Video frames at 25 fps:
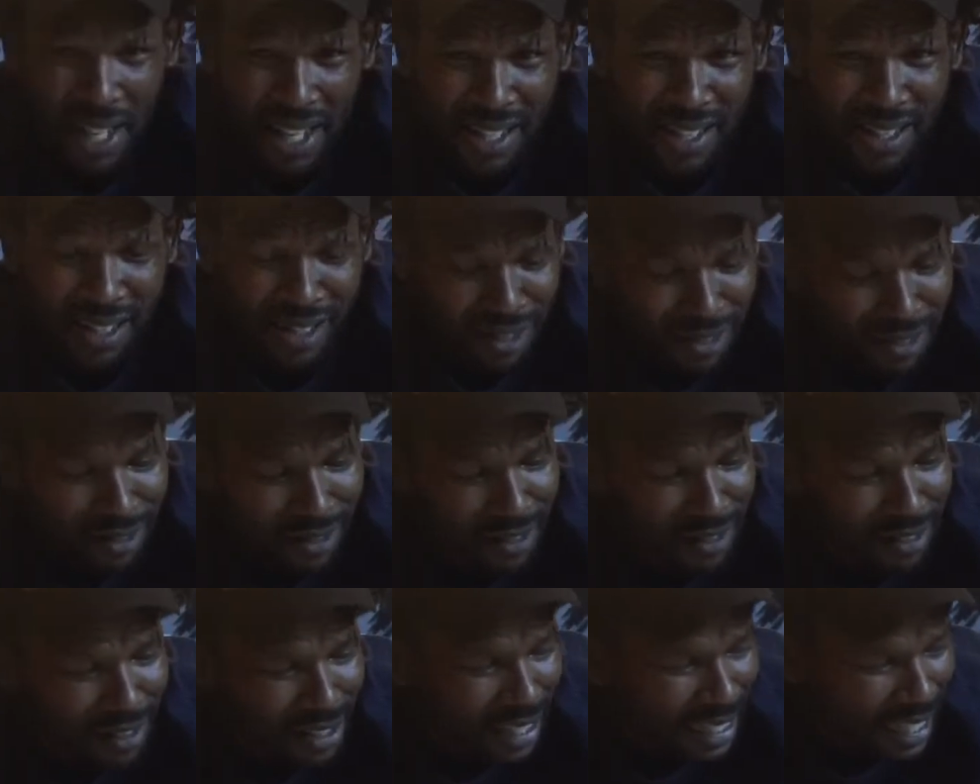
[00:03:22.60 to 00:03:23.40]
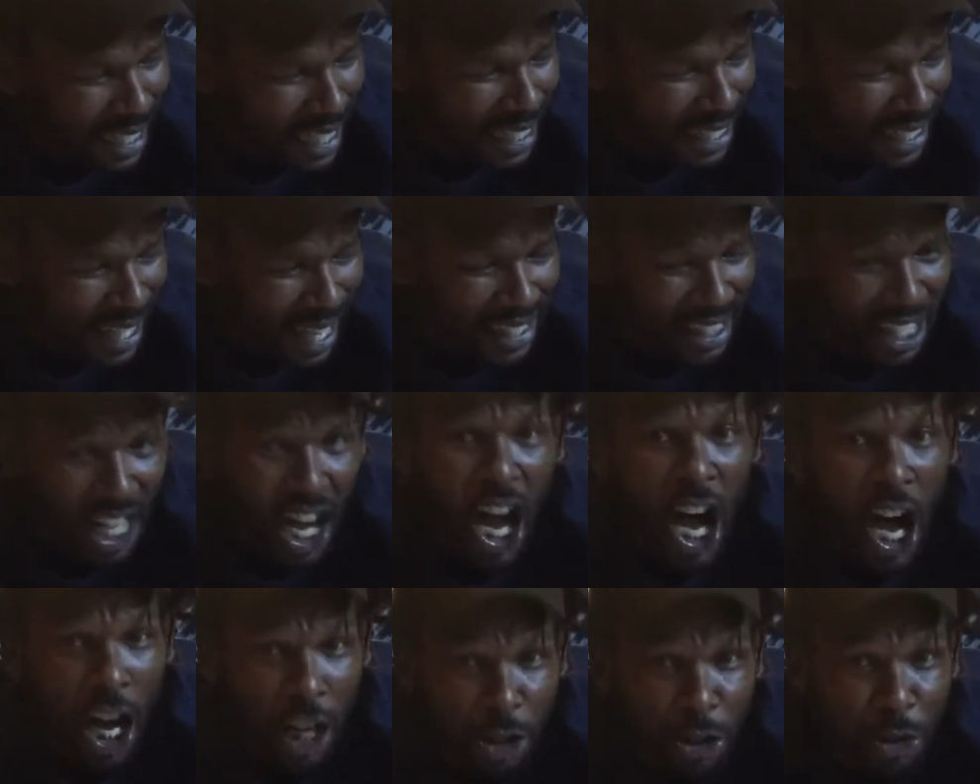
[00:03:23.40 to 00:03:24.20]
that's in like the
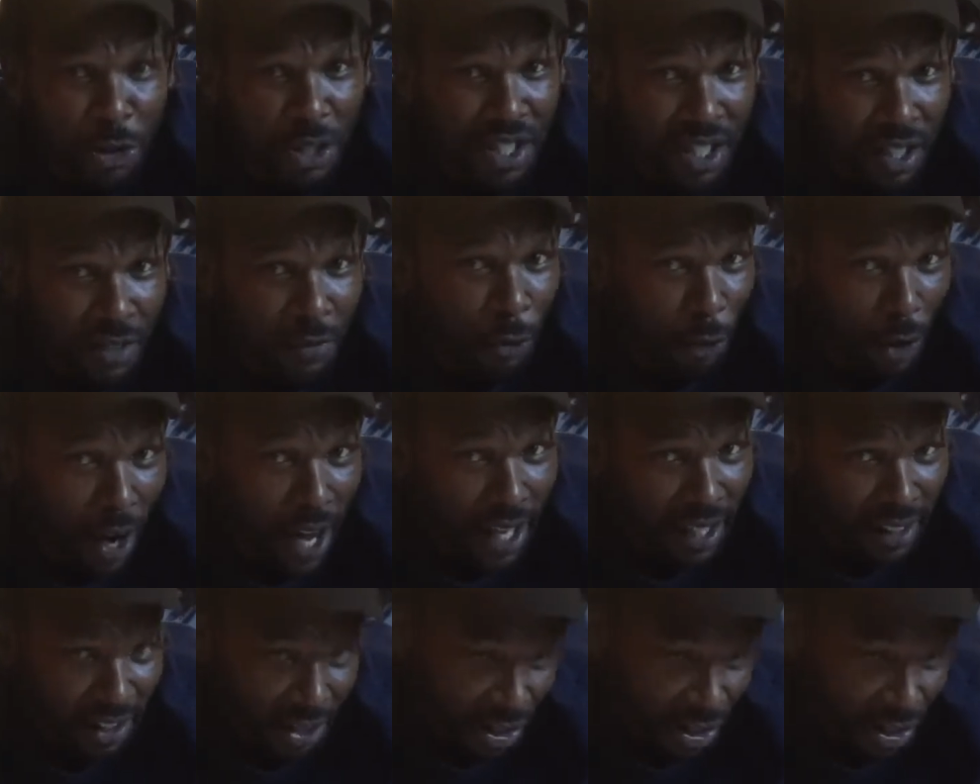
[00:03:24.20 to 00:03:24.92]
hundreds of rank,